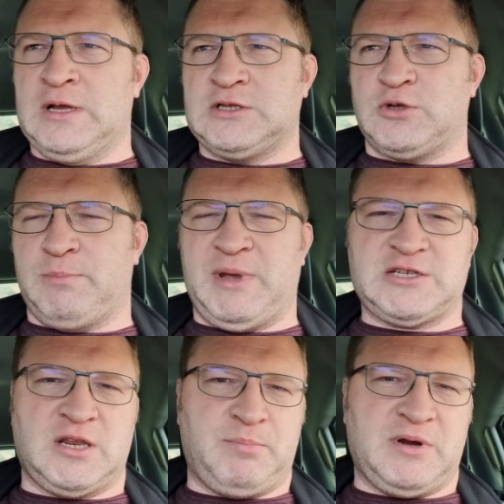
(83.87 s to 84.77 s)
So the
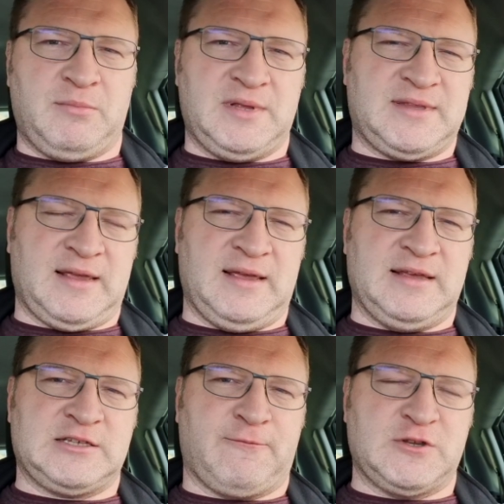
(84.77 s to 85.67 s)
base of the pyramid
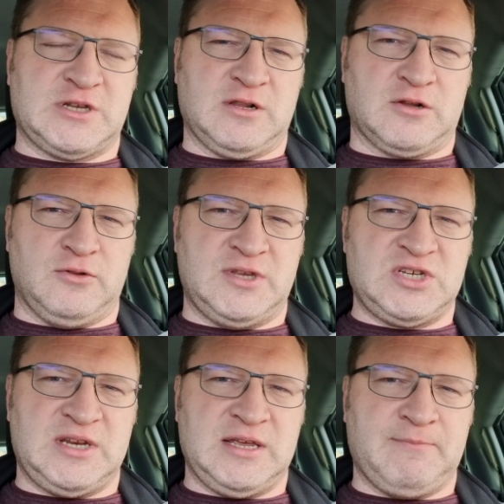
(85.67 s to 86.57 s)
is physical
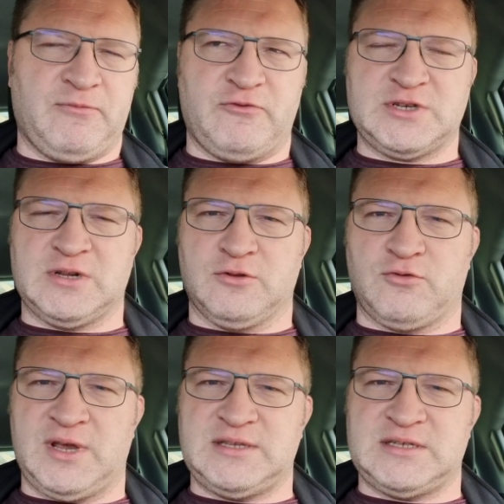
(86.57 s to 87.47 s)
conditioning, physical
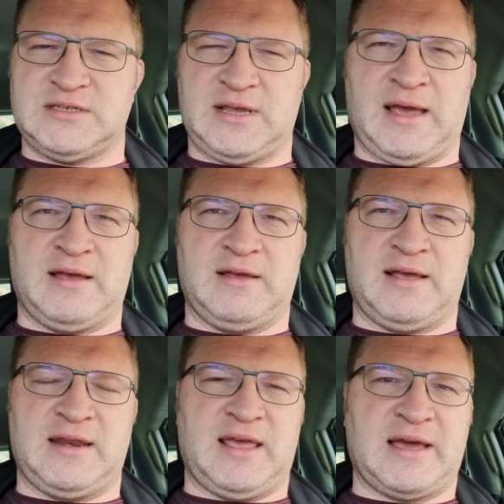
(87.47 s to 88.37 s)
traits,
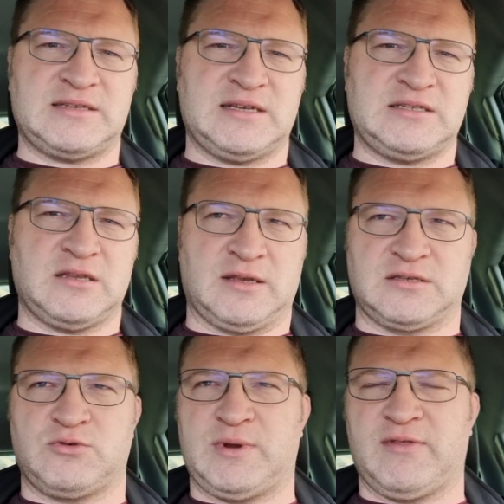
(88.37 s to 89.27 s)
and assets like
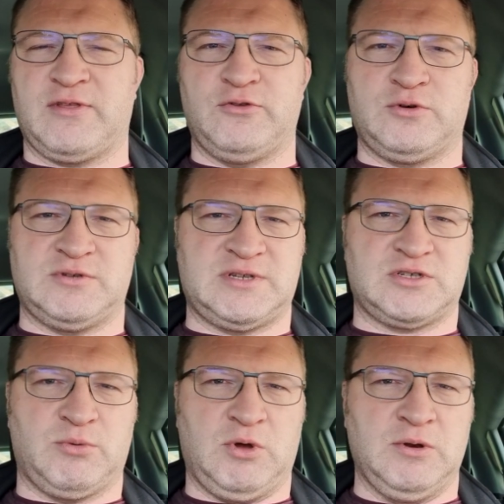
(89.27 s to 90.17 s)
strength, endurance,
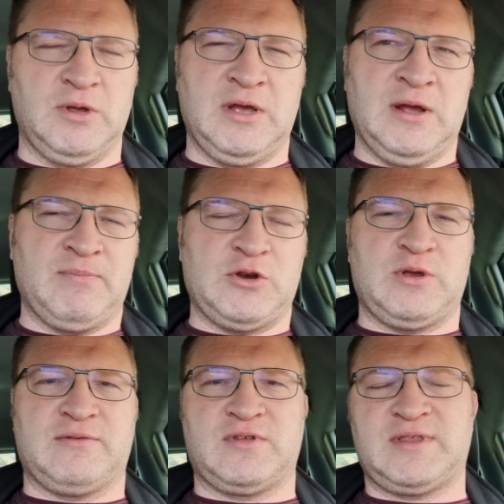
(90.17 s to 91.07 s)
and so on. Then
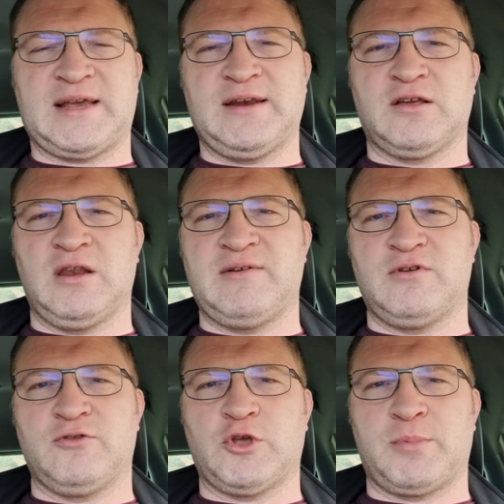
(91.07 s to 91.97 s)
you have the technical
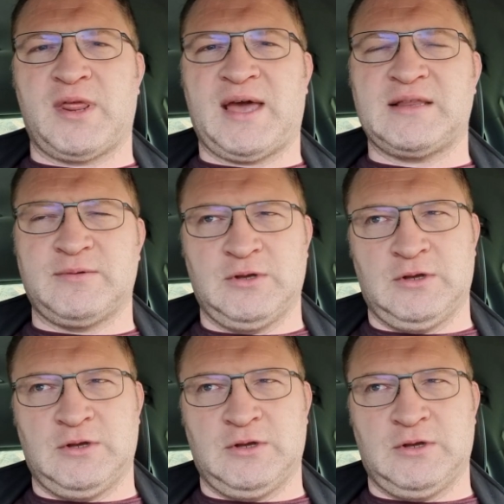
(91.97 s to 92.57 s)
level on top of that.